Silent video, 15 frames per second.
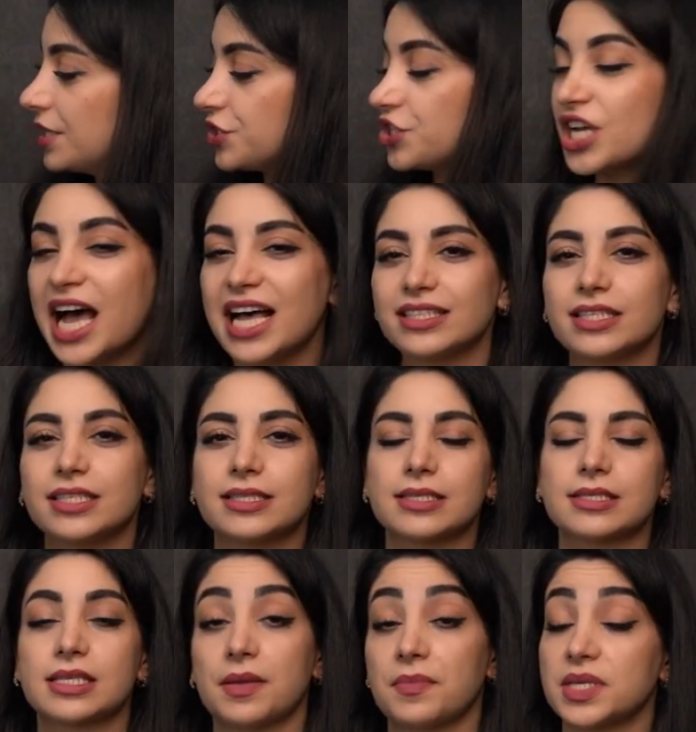Chatr is the
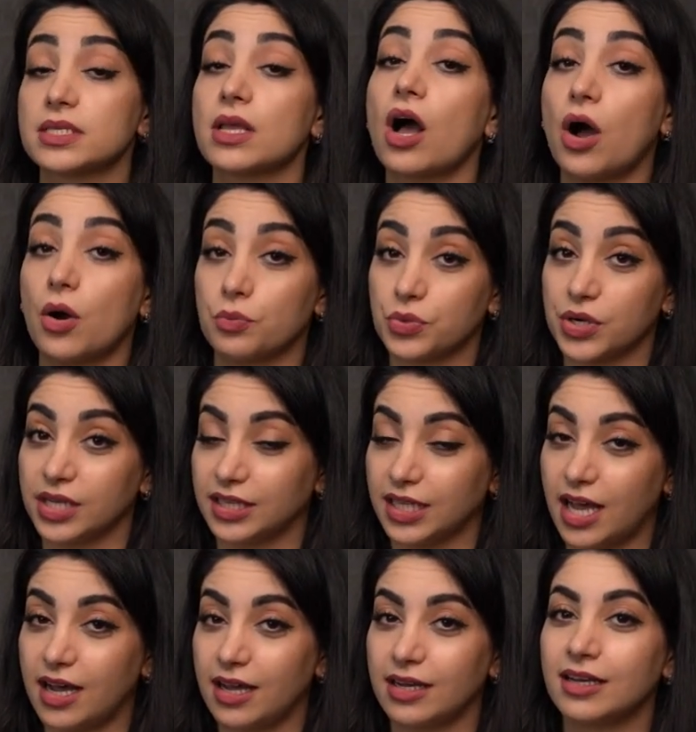same as
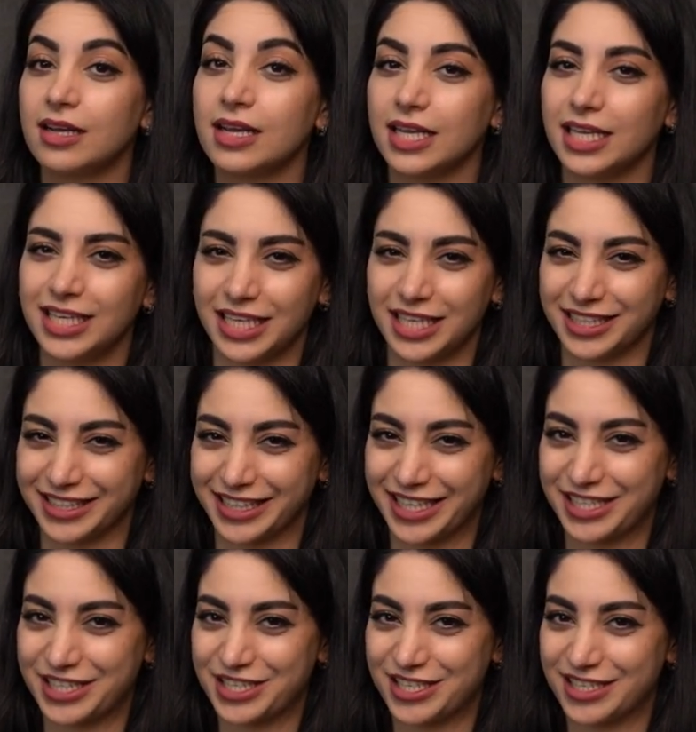umbrella in
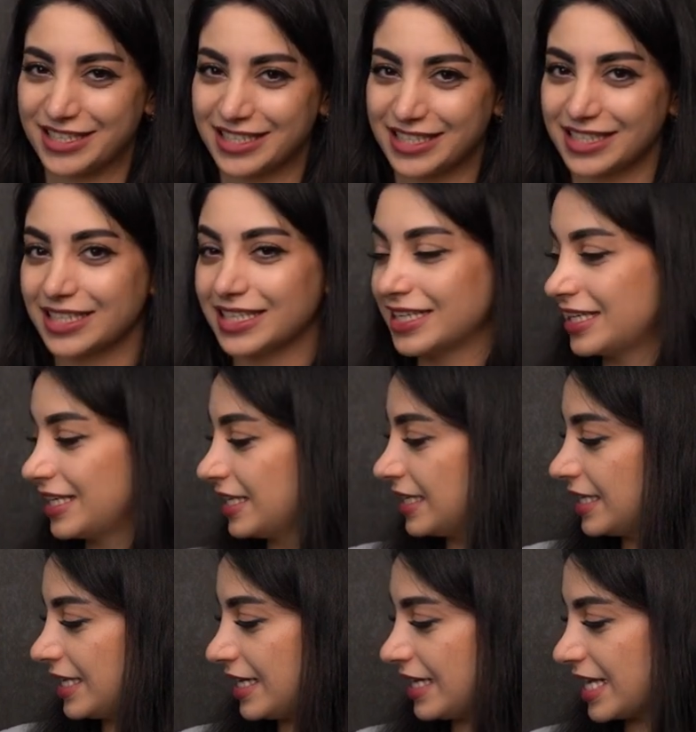English.
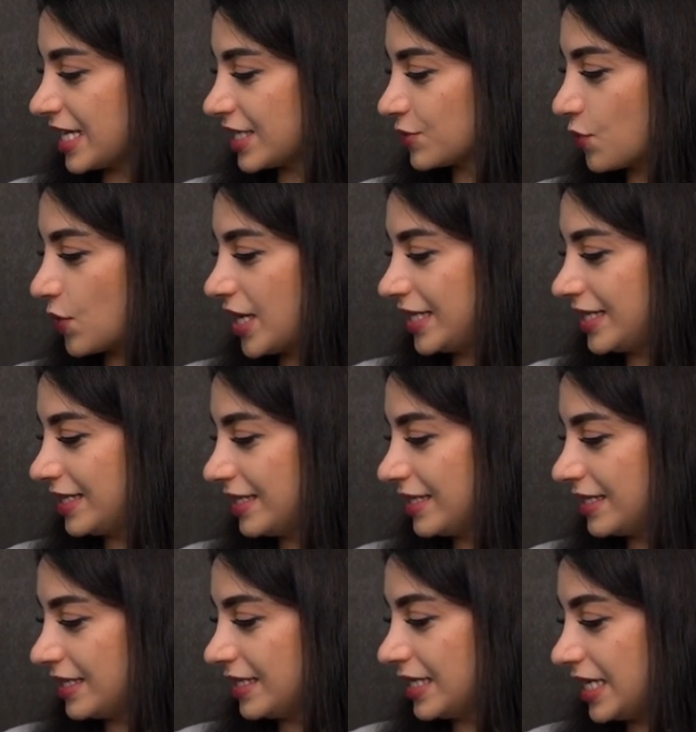Next one,
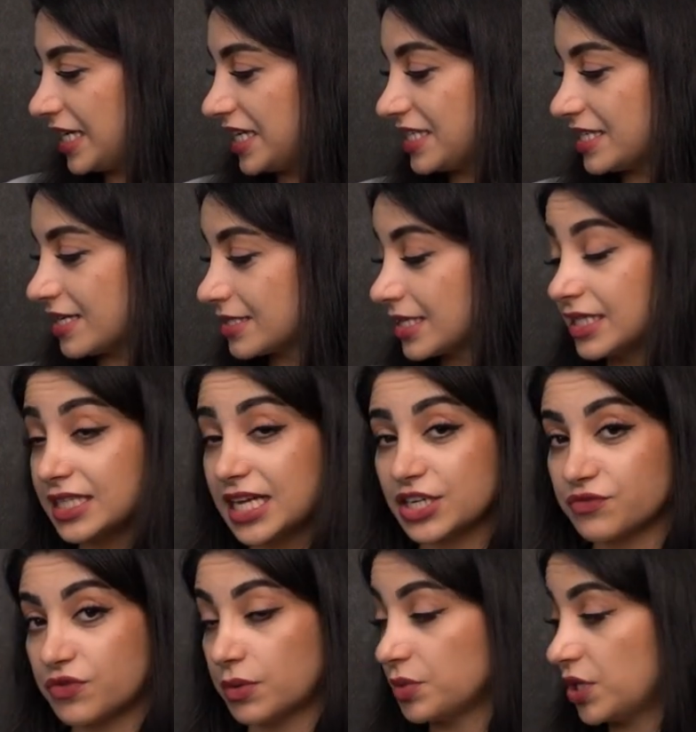it doesn't attach
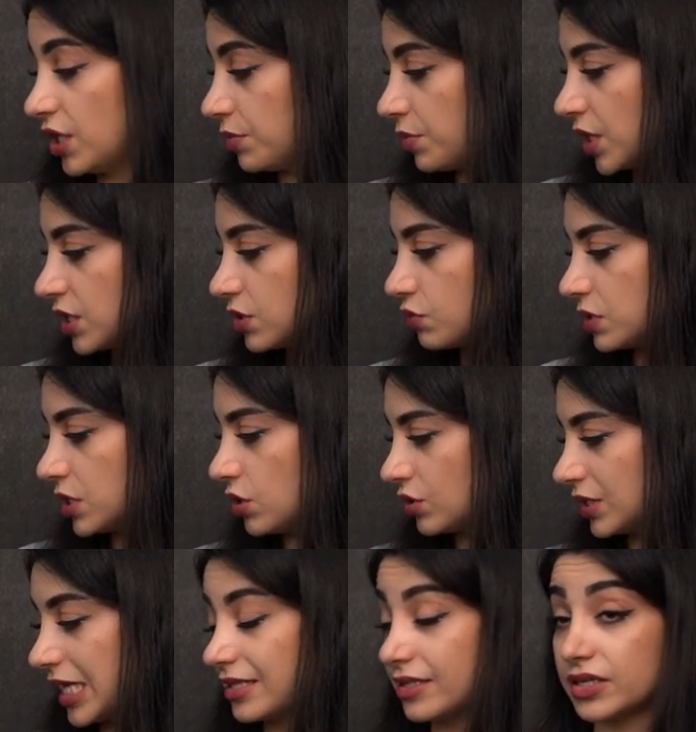from here because we know
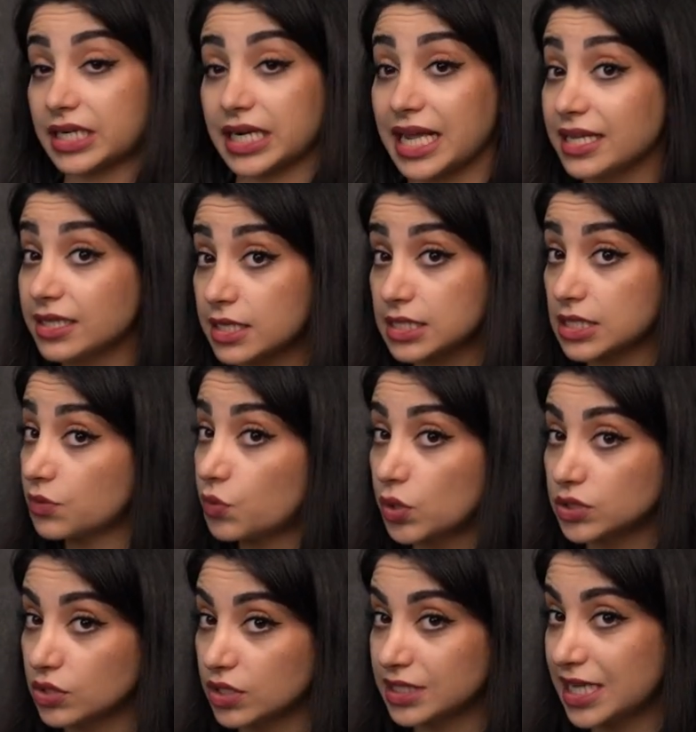that re doesn't
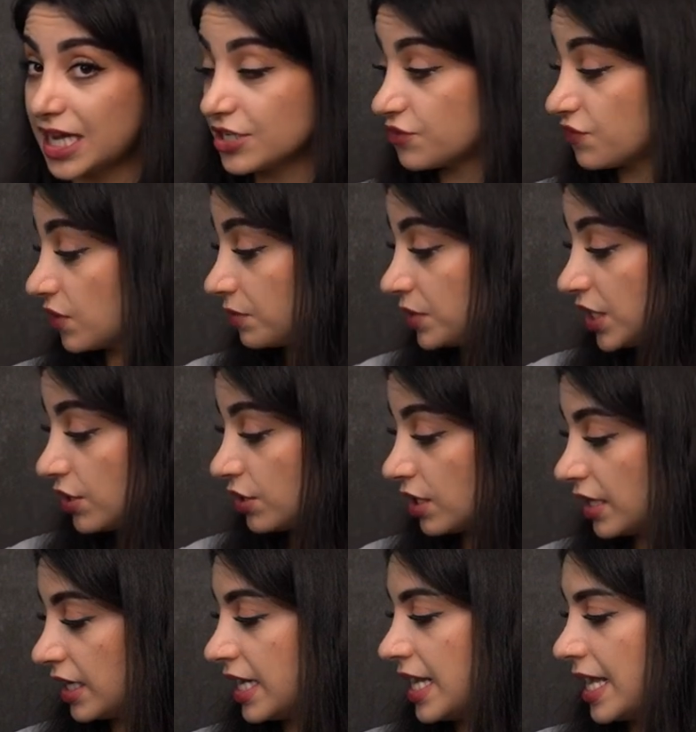want to attach from here,
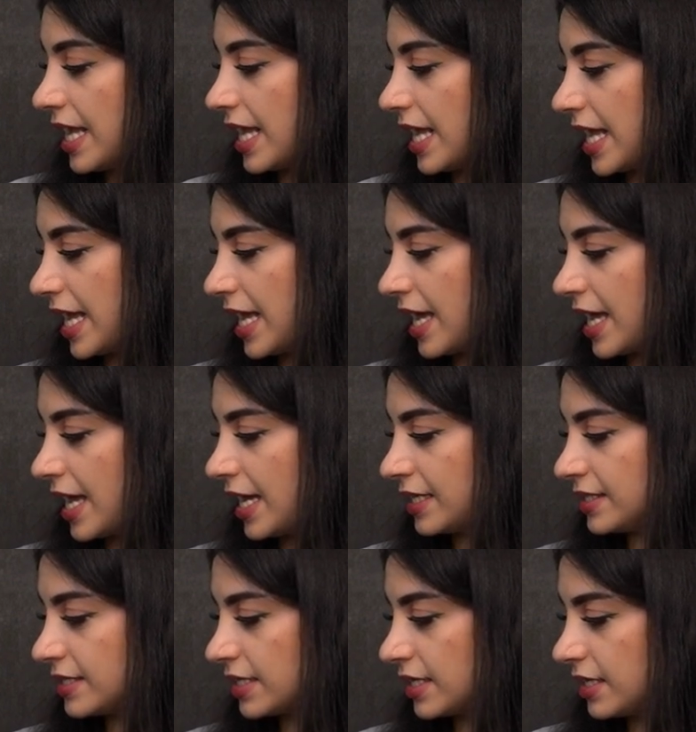
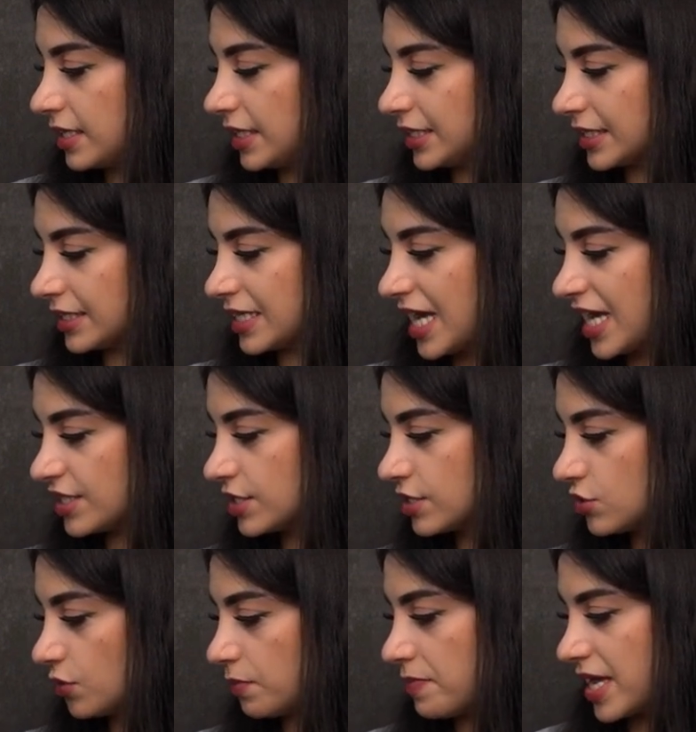and it attached
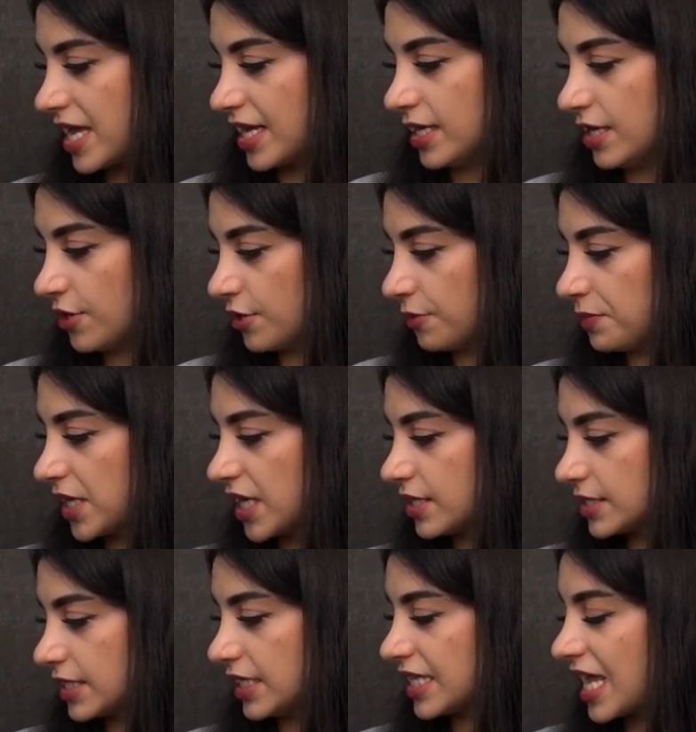to be here
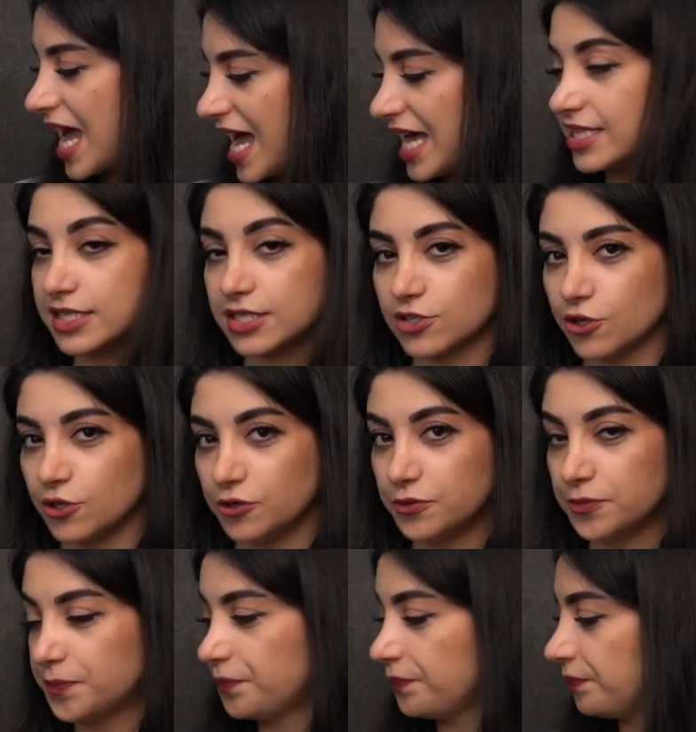because it has to.
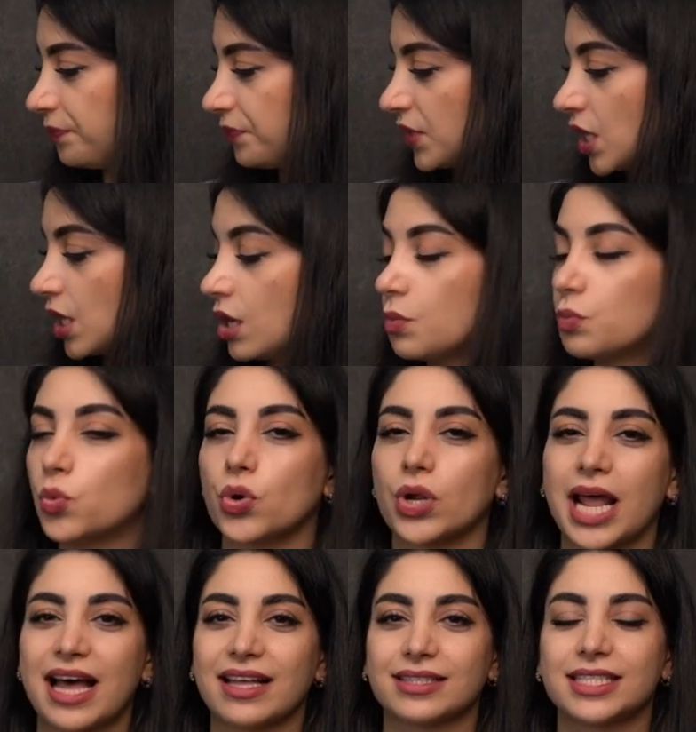
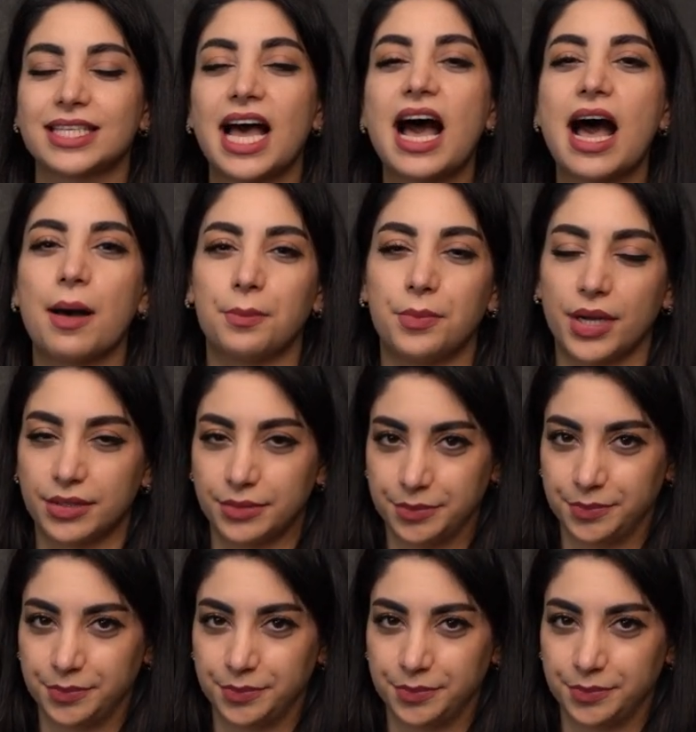Murattab.